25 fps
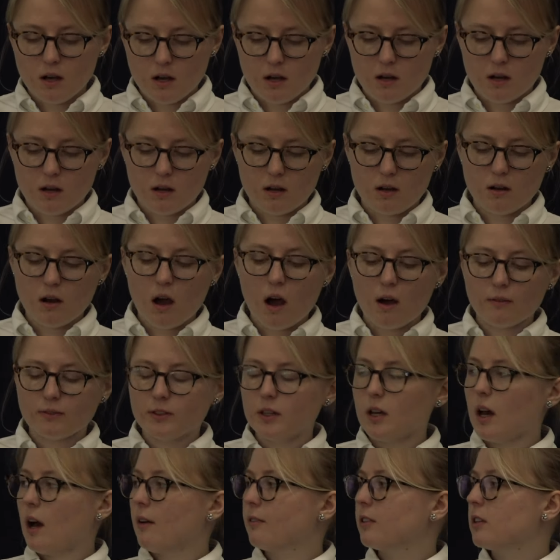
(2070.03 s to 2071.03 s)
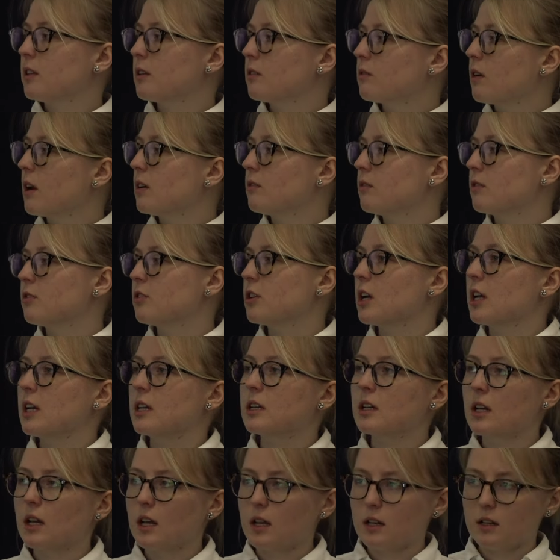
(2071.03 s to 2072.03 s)
after the Great
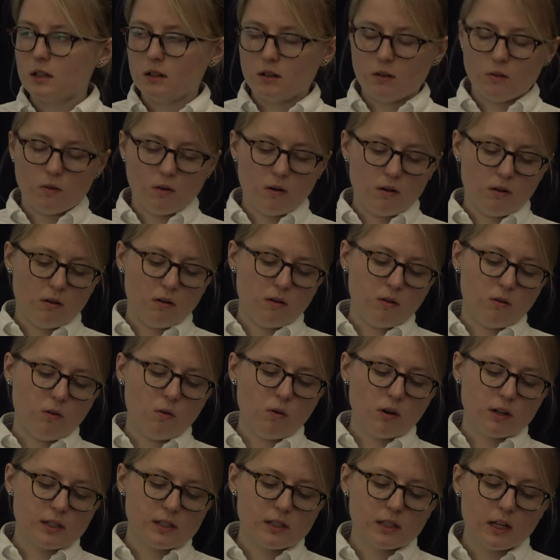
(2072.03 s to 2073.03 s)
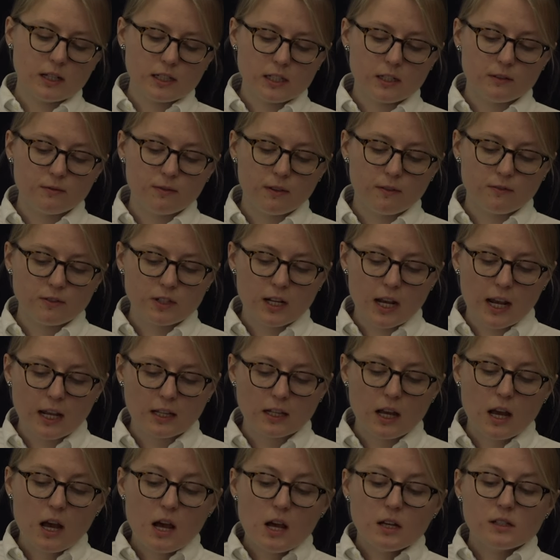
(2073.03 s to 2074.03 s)
Retreat in August 1915.